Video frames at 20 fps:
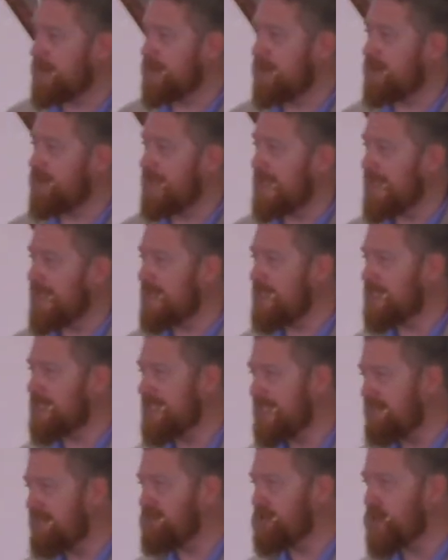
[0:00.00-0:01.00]
in the year
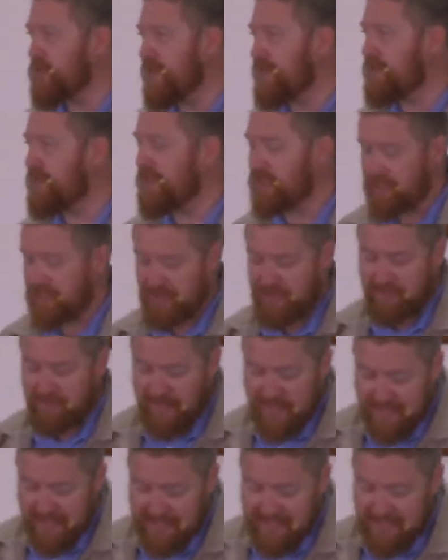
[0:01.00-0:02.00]
722
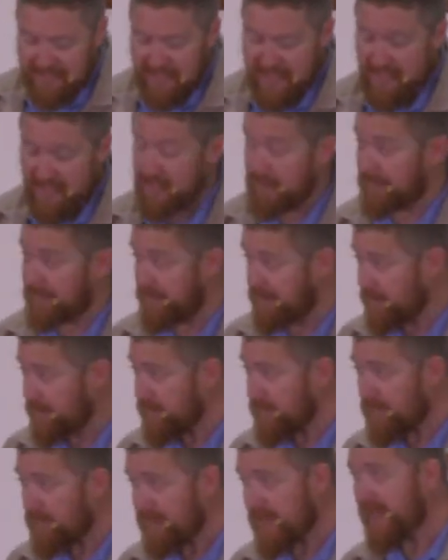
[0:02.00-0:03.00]
BC,
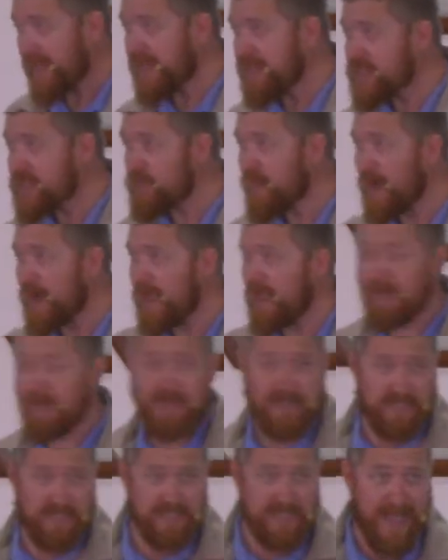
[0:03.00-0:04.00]
Israel and
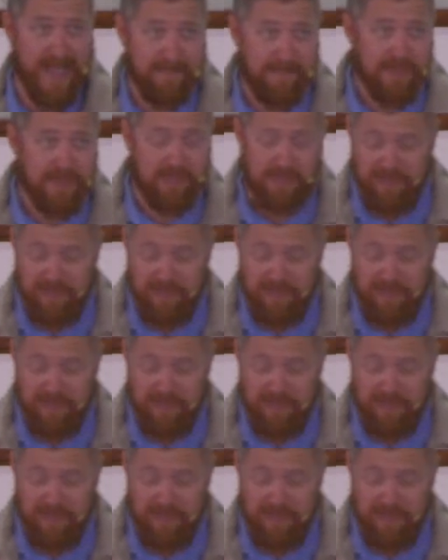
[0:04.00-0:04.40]
its capital